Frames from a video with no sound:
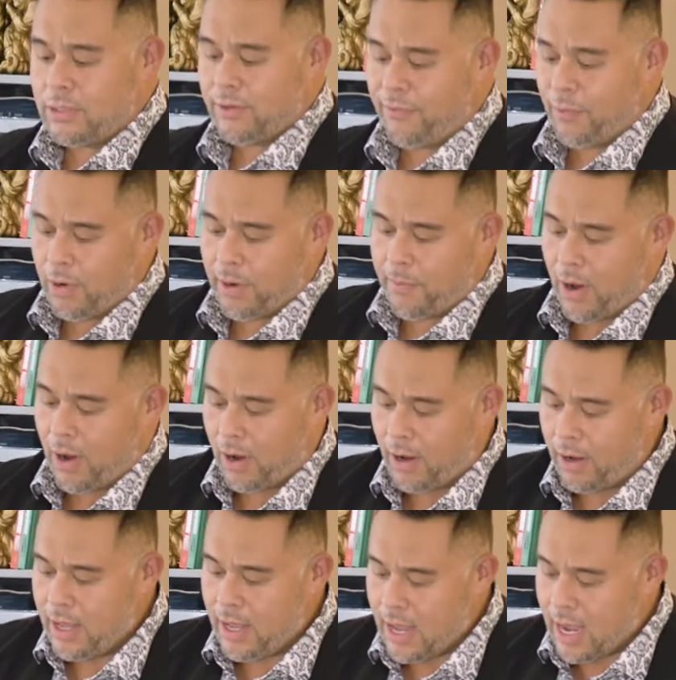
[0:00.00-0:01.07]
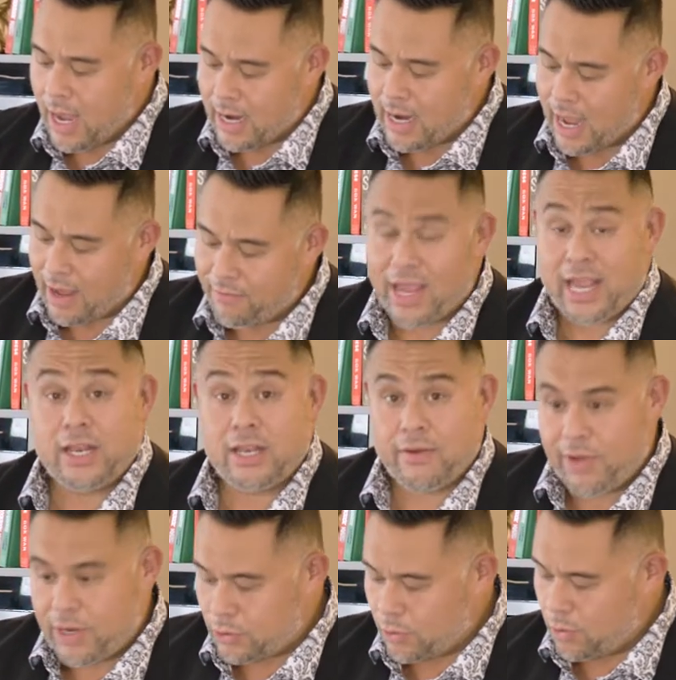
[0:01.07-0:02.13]
to fall apart and have
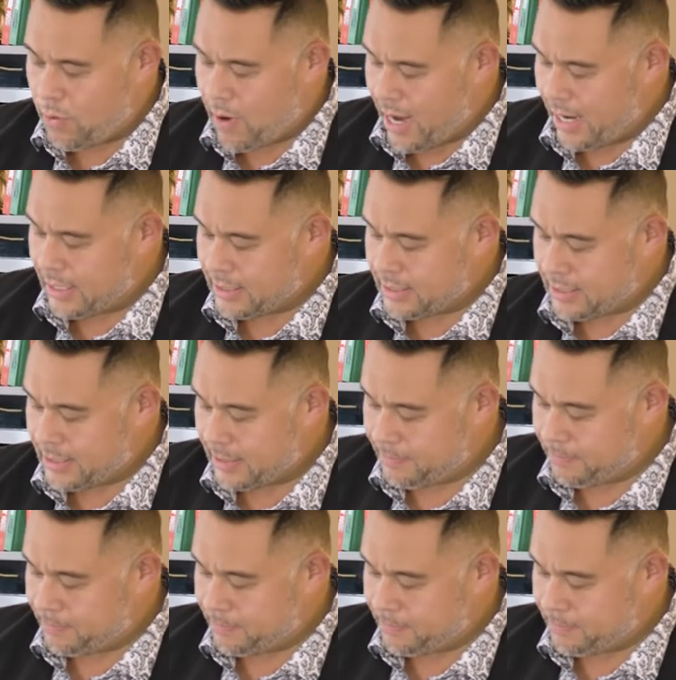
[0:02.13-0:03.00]
individual grains.